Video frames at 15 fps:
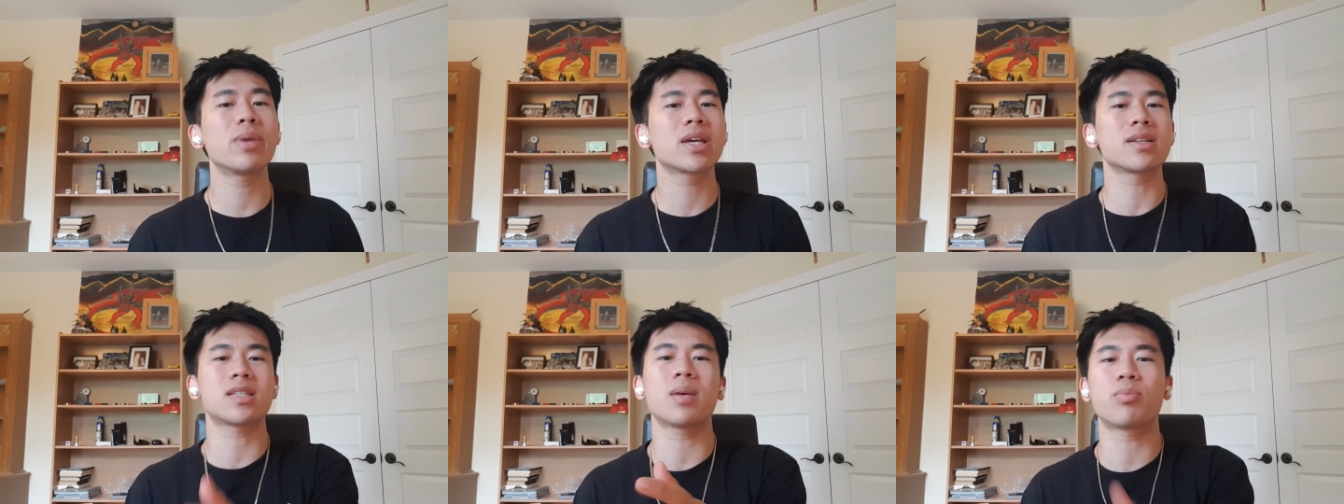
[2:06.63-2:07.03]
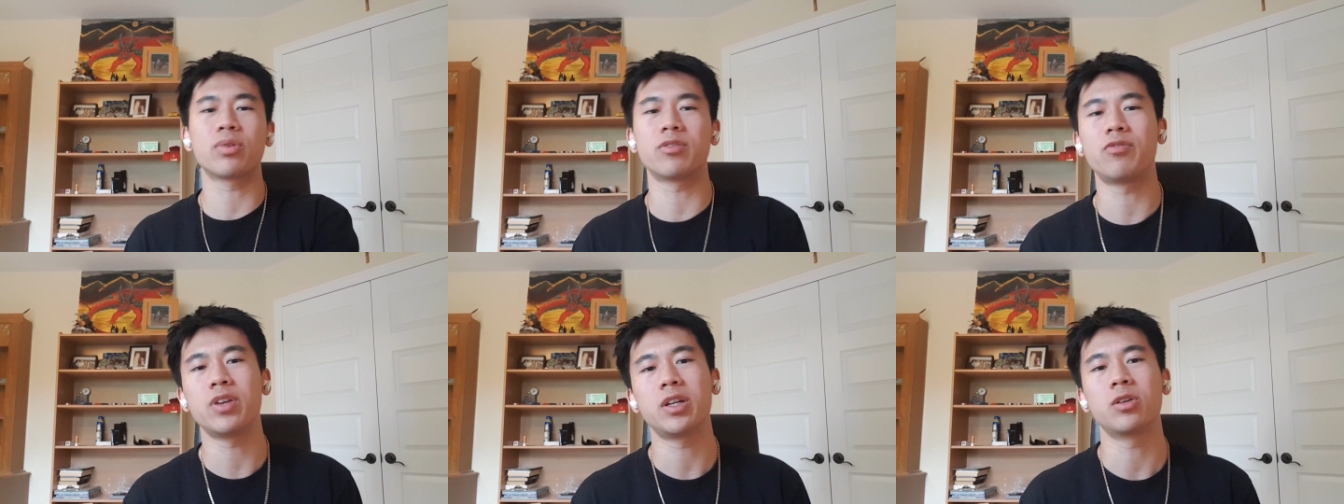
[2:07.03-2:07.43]
make a
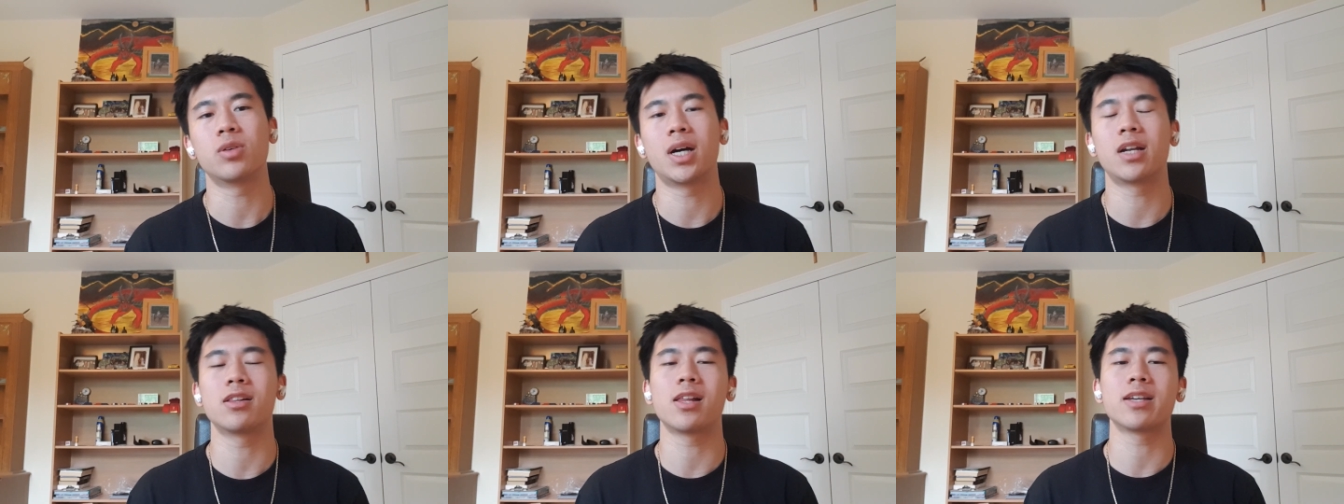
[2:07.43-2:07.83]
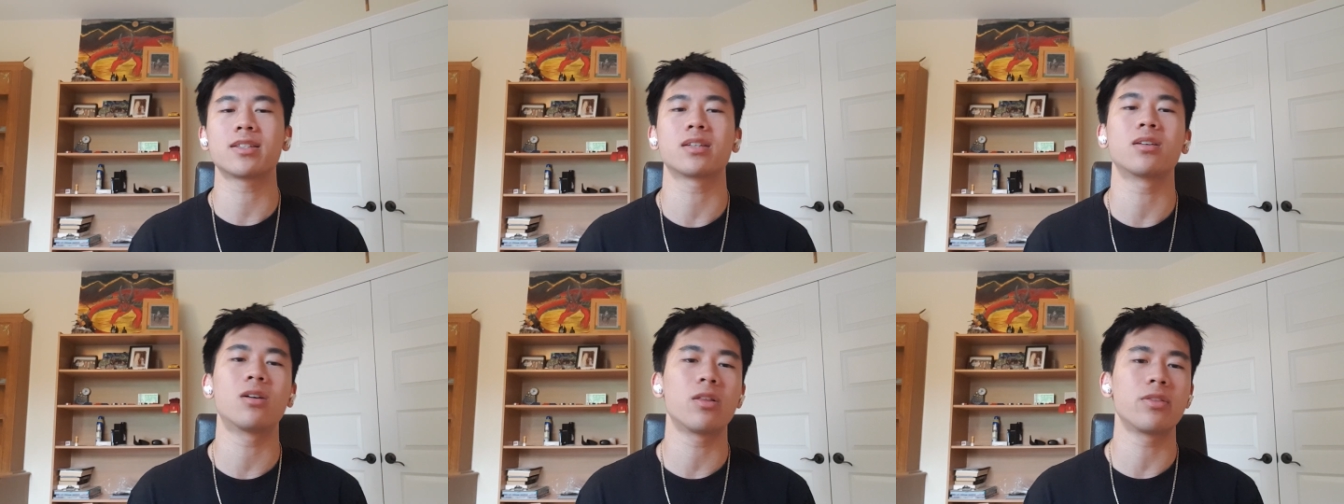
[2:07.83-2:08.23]
separate video
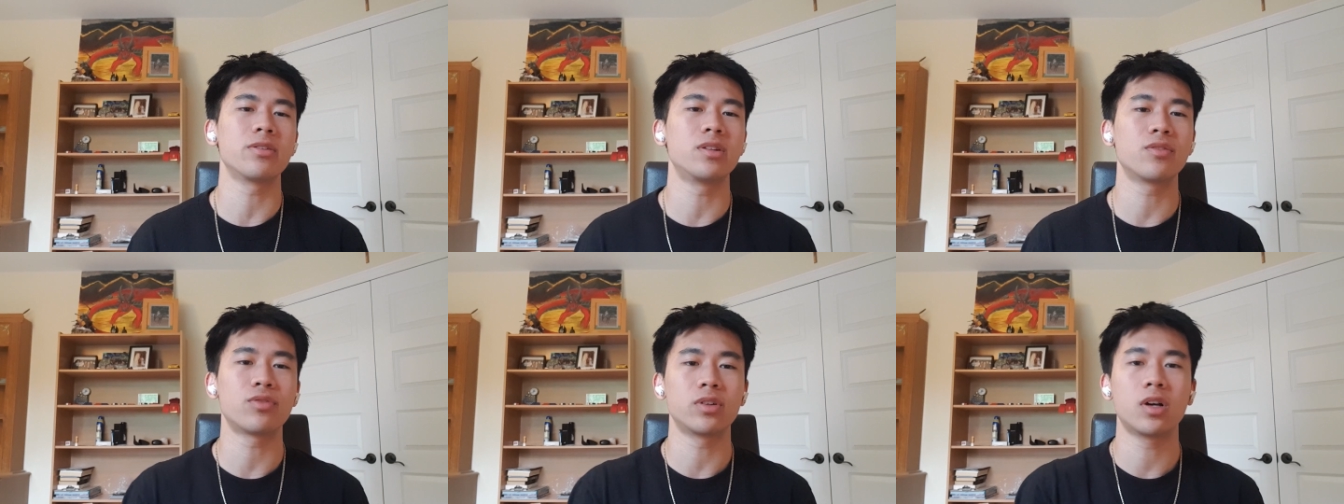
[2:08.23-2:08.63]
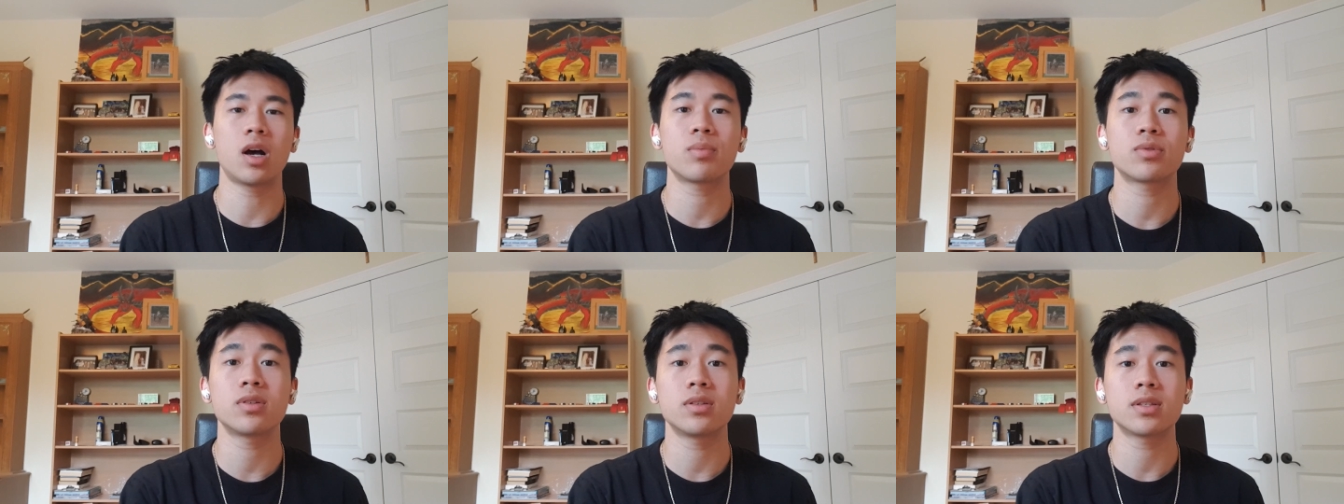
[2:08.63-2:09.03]
analyzing all the different
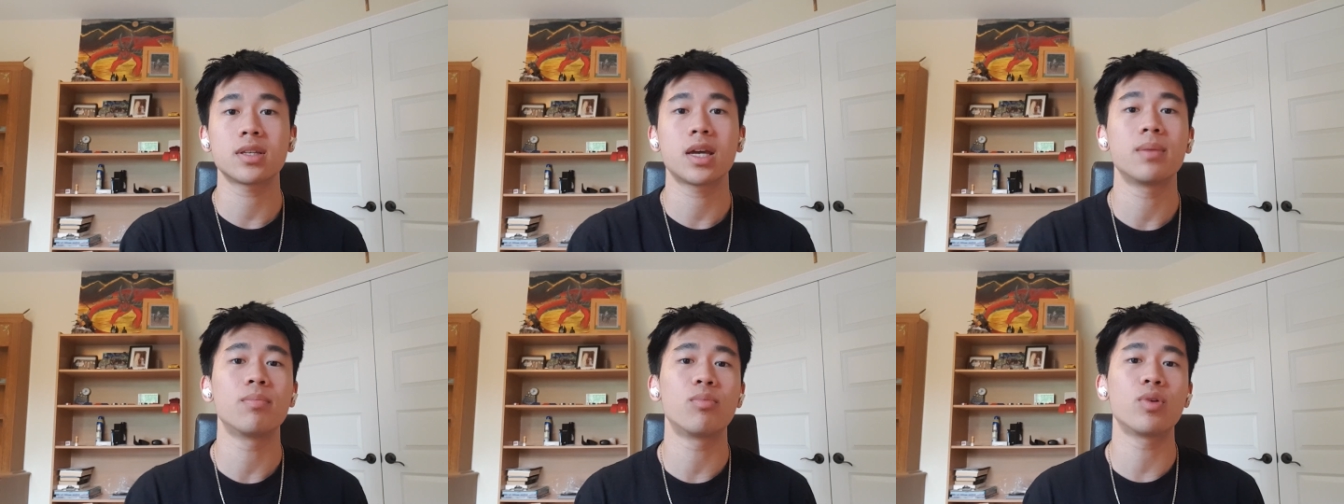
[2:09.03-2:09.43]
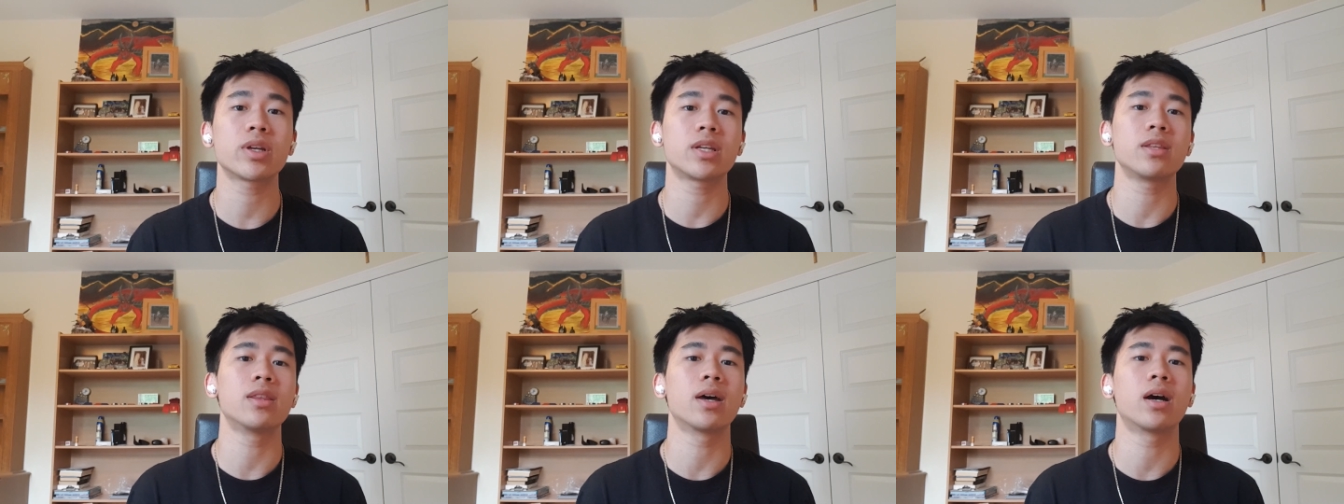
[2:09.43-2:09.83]
options and
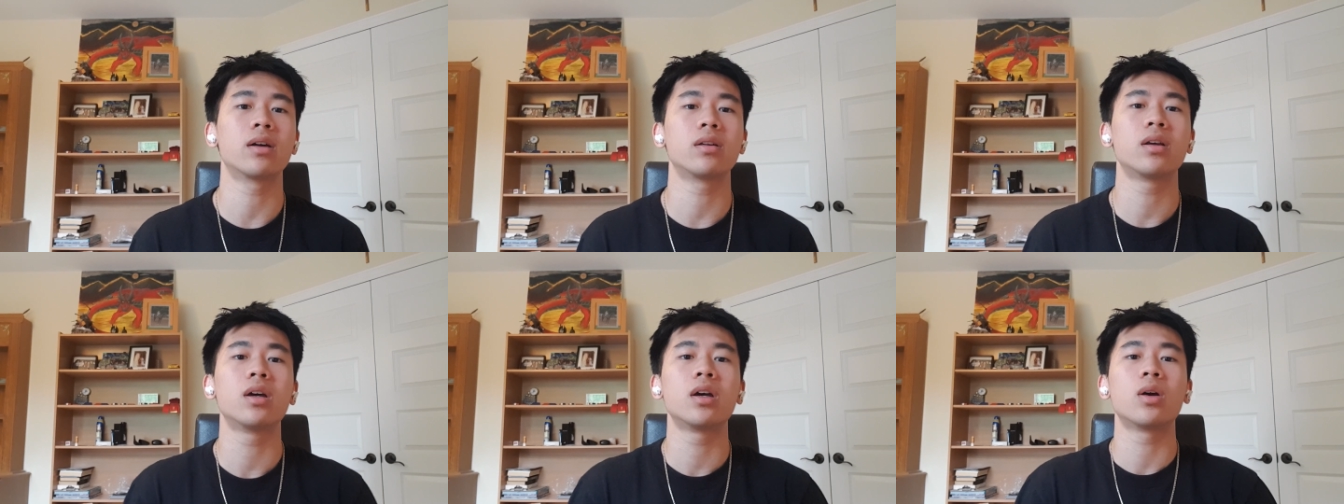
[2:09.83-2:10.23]
breaking down